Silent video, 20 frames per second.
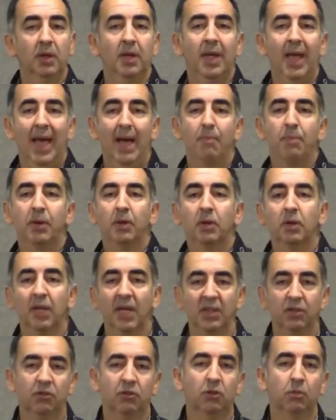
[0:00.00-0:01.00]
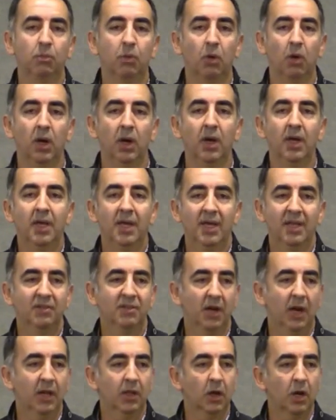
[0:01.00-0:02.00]
capital and support
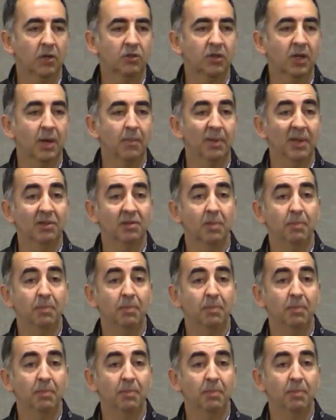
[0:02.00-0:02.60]
inside large companies,